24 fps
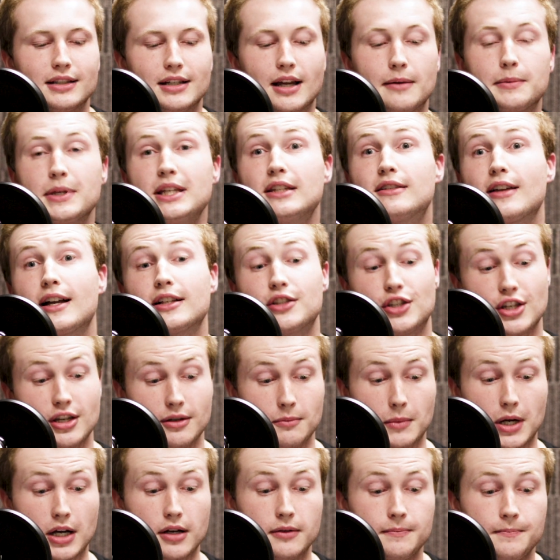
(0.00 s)
Nabi
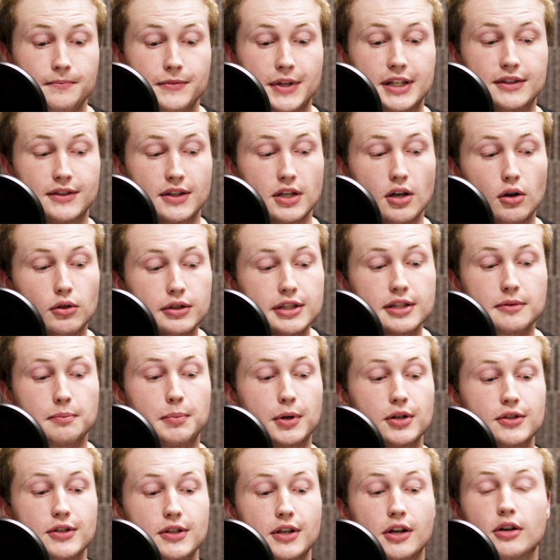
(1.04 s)
Tajima is the
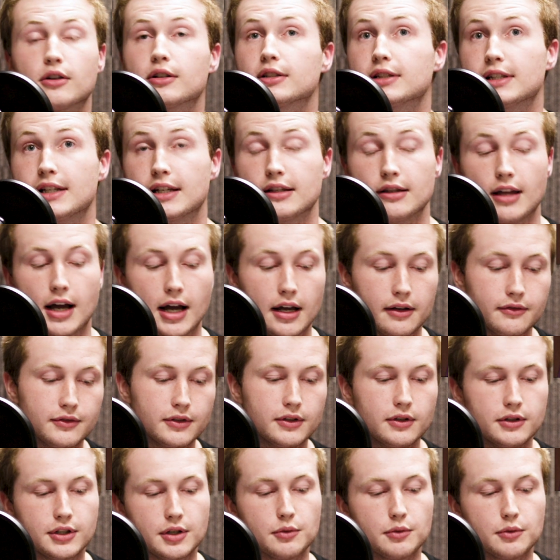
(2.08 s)
oldest person currently alive.